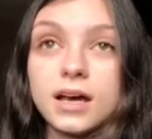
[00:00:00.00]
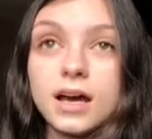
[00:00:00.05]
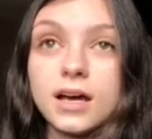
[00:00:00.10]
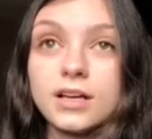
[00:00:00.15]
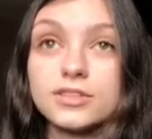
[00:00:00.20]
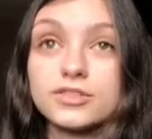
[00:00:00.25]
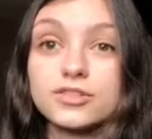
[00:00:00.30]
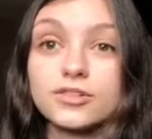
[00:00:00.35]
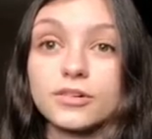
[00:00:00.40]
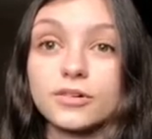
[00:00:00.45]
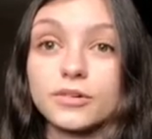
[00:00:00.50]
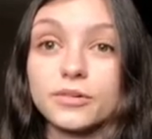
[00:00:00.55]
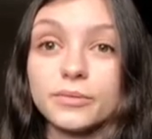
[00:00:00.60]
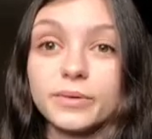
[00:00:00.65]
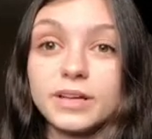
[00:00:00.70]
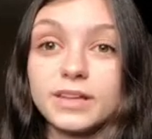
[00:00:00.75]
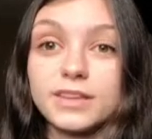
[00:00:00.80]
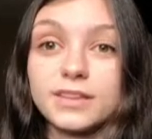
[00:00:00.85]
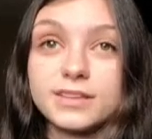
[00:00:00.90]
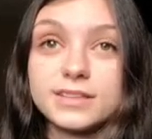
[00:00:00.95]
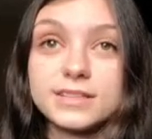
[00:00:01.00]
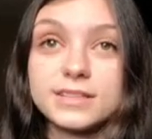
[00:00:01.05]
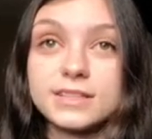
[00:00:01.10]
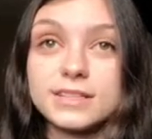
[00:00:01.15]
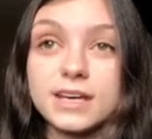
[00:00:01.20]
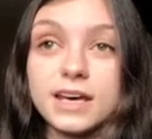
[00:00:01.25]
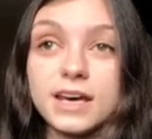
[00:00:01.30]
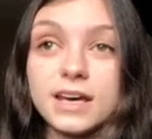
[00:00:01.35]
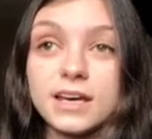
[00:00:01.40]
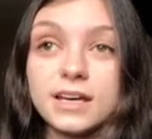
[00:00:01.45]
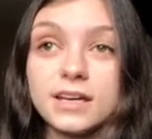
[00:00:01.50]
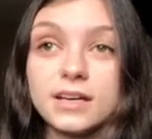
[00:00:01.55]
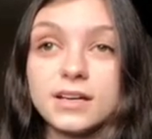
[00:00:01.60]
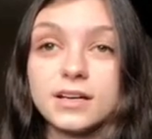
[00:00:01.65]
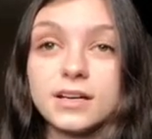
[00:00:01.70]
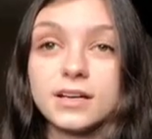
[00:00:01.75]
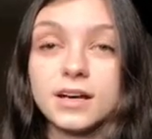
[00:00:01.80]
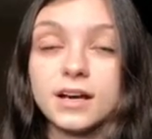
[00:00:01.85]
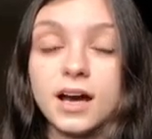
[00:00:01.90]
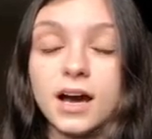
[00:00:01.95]
I struggle with today.
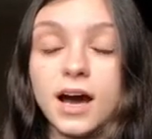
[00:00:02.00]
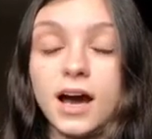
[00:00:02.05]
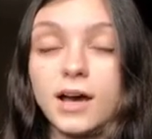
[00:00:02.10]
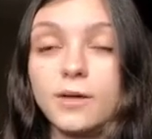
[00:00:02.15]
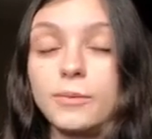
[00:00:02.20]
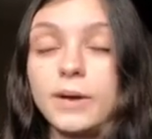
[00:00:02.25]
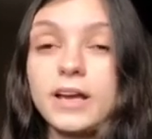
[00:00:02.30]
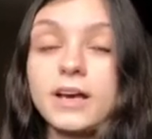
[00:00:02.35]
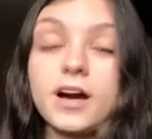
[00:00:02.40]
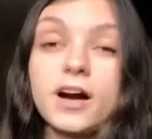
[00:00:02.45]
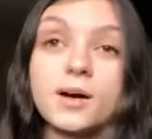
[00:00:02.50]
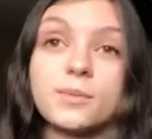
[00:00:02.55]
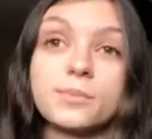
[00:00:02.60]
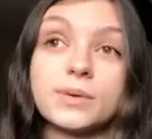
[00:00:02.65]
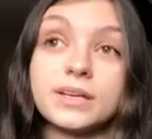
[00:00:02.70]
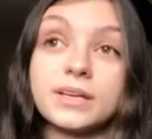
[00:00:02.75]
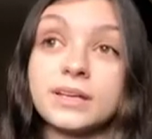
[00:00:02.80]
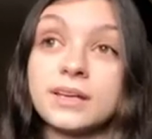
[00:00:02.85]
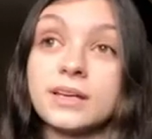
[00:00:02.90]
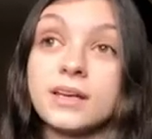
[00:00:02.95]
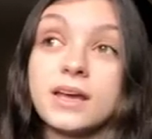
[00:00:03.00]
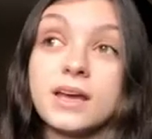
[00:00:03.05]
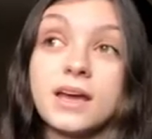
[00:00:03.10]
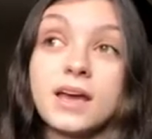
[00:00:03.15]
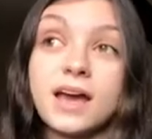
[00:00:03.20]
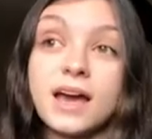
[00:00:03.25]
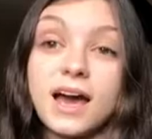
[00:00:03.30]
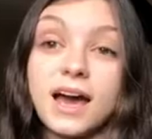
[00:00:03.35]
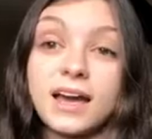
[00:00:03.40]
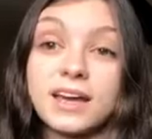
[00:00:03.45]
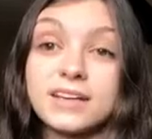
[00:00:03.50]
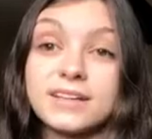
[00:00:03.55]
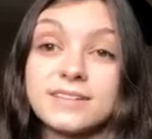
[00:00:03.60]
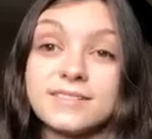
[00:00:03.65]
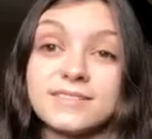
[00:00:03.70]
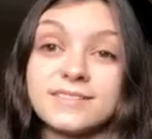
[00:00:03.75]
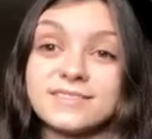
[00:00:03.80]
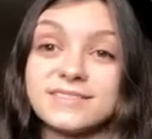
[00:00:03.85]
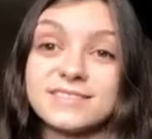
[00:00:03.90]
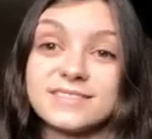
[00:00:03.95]
I wake up and I
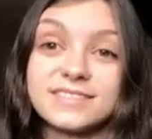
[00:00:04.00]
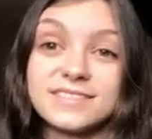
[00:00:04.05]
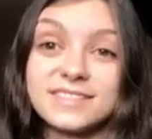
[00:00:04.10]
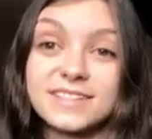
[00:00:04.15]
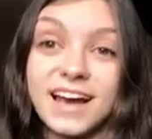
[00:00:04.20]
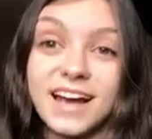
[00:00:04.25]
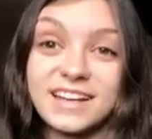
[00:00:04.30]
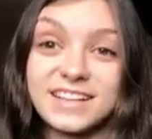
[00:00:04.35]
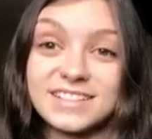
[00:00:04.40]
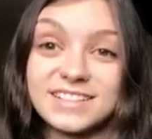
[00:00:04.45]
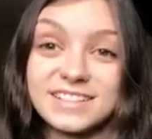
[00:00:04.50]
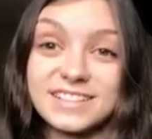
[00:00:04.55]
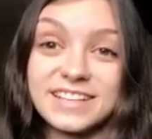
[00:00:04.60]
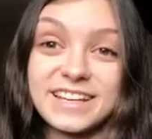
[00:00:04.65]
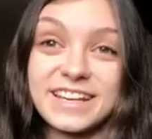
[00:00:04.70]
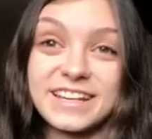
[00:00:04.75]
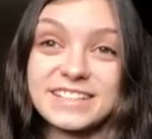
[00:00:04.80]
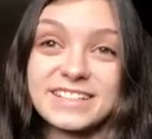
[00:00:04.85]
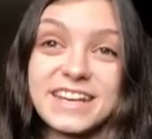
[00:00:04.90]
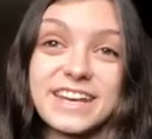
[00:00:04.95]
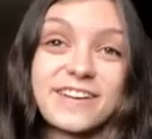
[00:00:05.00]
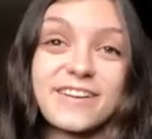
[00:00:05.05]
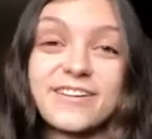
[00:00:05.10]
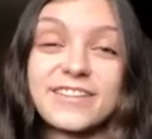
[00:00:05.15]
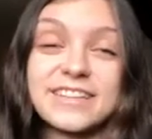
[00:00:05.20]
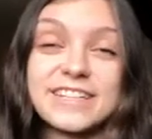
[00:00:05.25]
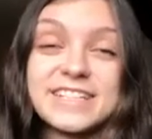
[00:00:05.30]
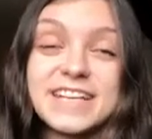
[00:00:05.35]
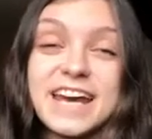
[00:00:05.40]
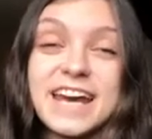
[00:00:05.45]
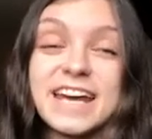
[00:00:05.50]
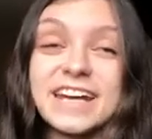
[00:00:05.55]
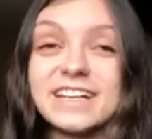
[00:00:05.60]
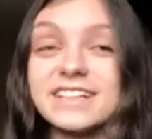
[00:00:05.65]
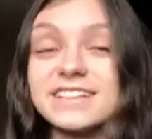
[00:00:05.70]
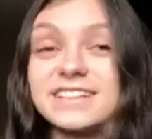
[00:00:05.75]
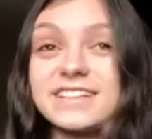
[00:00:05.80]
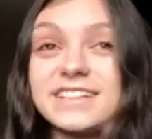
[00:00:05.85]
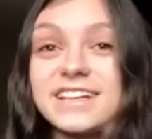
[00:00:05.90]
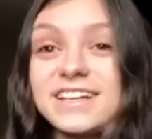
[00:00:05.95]
can kind of just like take on the day
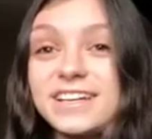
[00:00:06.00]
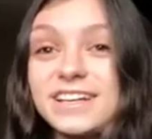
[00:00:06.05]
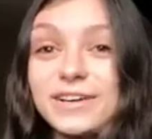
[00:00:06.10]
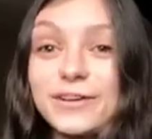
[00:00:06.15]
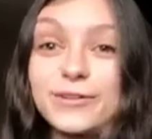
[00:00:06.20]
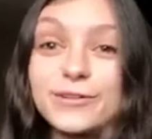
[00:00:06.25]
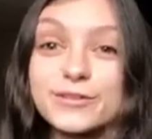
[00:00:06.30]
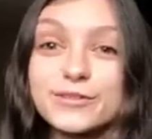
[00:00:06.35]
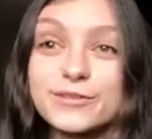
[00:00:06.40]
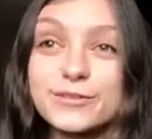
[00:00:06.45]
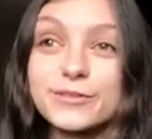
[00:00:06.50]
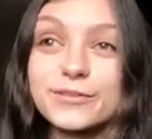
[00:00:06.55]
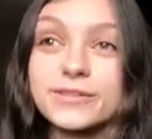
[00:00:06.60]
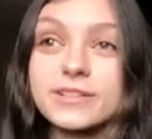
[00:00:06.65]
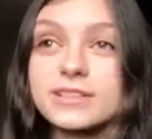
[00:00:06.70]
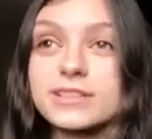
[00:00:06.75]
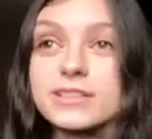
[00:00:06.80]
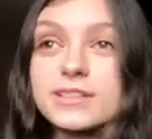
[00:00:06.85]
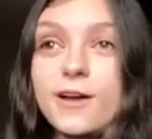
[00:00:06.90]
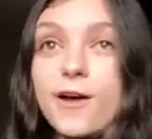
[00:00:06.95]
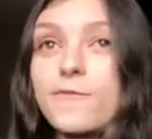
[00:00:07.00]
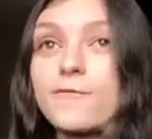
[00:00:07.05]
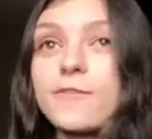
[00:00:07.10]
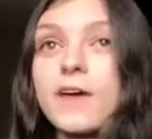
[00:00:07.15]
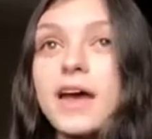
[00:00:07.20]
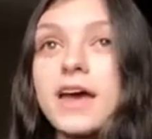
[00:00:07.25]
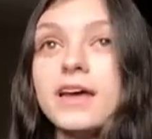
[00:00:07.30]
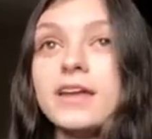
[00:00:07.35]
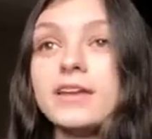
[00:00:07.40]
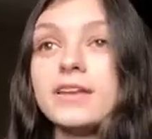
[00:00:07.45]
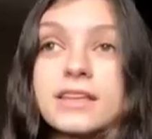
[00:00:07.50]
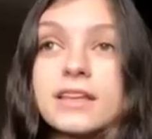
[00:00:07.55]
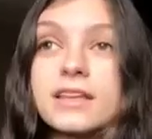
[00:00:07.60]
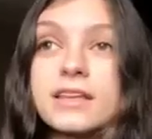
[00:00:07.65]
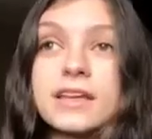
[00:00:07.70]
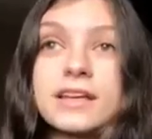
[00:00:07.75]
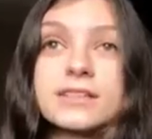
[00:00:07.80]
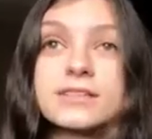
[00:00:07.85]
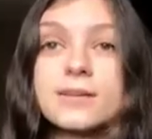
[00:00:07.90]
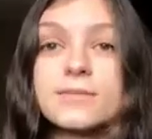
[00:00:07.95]
and go to school and stuff, and then
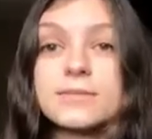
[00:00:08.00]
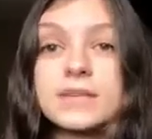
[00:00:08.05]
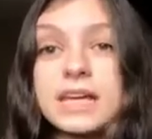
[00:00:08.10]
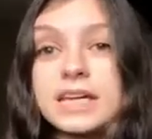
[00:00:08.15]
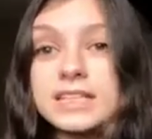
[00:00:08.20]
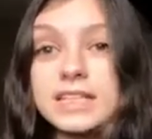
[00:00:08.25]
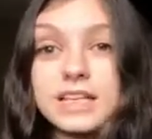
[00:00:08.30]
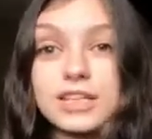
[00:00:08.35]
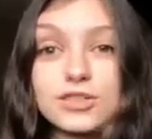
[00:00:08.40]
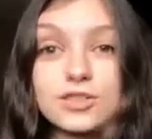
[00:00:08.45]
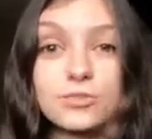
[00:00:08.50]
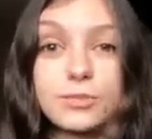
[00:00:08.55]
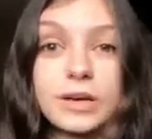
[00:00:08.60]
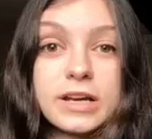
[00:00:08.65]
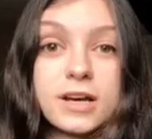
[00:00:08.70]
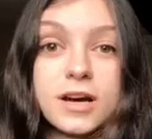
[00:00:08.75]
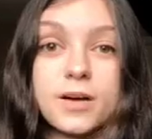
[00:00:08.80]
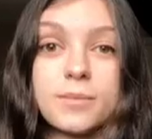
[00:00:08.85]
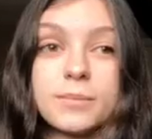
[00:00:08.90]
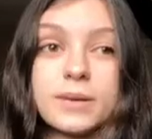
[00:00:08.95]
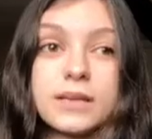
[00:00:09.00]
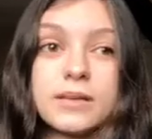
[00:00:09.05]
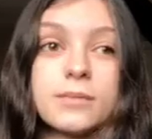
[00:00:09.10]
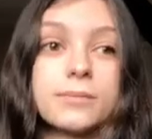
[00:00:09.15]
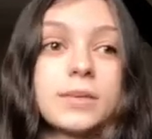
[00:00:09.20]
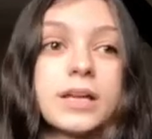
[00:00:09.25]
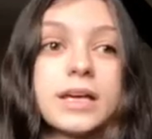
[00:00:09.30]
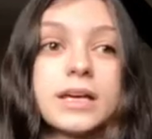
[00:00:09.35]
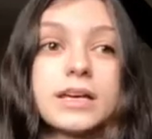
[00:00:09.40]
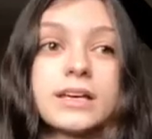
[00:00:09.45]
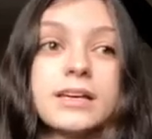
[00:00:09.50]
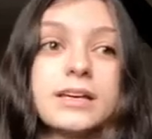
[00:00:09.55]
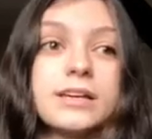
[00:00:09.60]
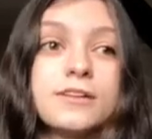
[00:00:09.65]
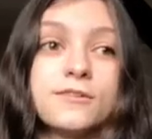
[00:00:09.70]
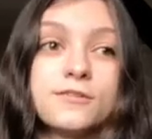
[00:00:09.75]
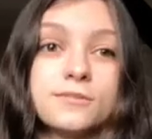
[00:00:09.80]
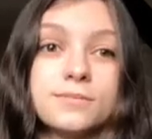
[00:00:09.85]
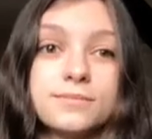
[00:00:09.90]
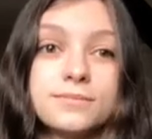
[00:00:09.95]
like some days I just wake up and I'm like
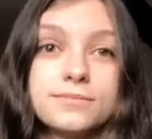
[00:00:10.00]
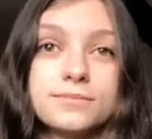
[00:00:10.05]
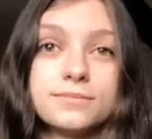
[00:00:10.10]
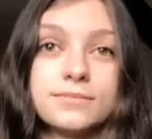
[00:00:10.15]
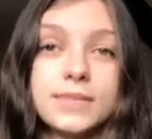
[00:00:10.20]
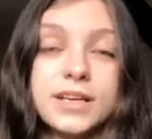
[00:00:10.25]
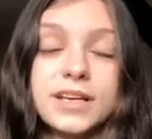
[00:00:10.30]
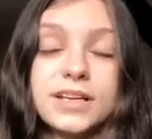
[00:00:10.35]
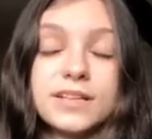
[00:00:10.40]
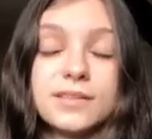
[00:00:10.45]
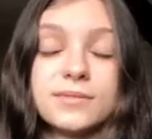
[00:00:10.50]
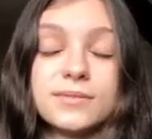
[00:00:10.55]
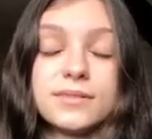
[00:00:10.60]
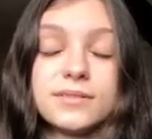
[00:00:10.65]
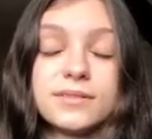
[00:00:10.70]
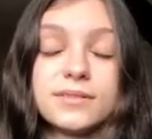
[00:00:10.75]
and